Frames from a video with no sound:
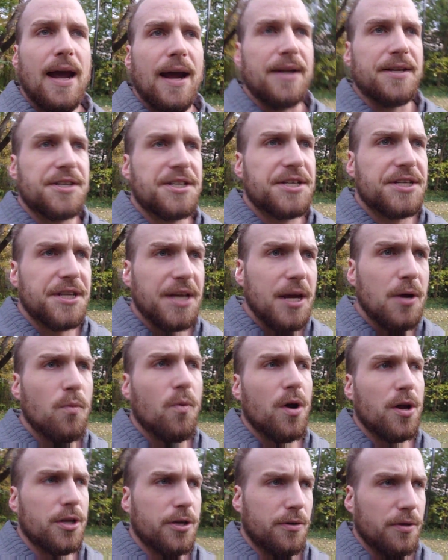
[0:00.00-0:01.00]
and see
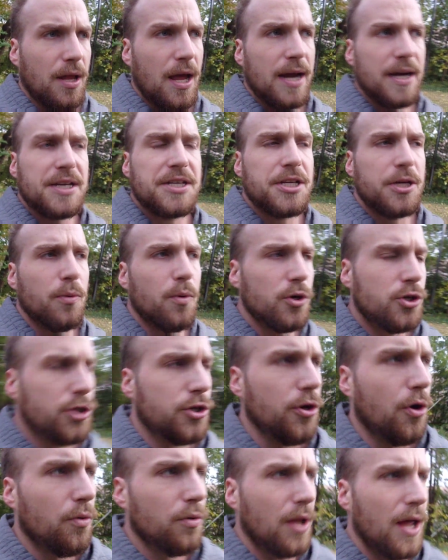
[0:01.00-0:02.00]
what you like, see what
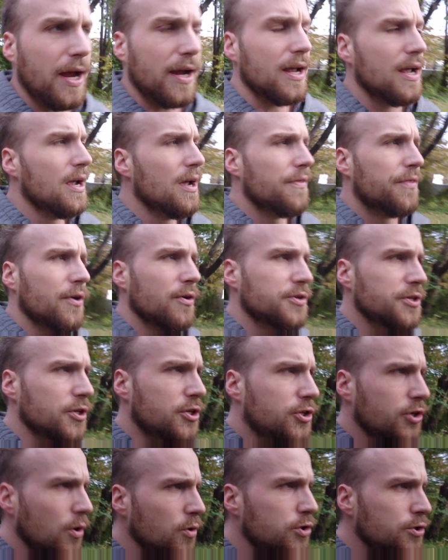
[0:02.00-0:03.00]
you don't like. There's
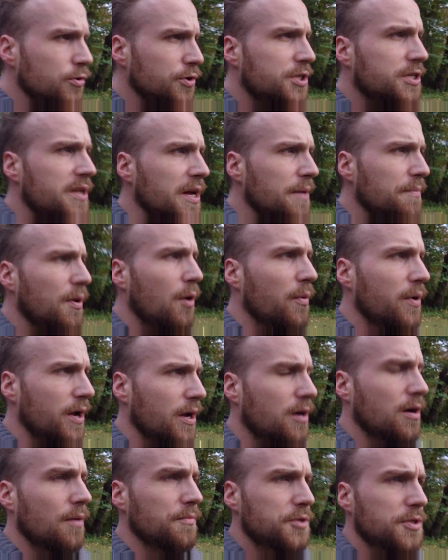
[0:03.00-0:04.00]
a social stigma
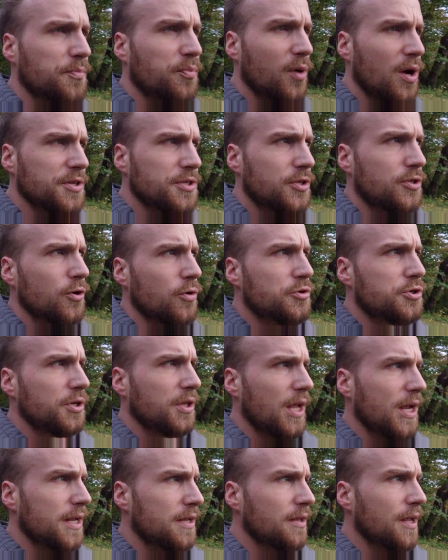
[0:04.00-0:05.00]
when it comes to
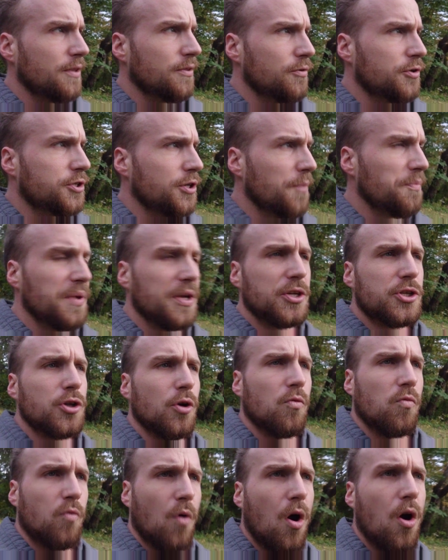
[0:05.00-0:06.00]
prostitution, like there's something
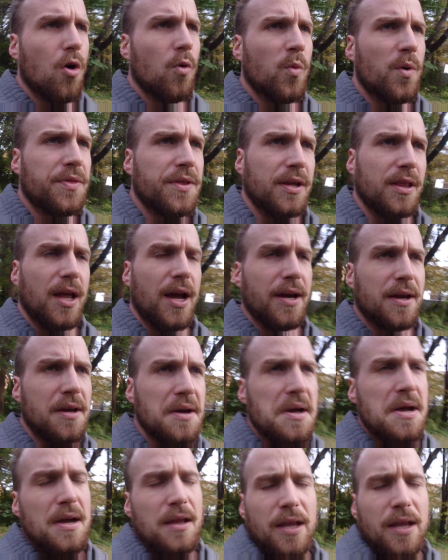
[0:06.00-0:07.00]
so wrong with it. Like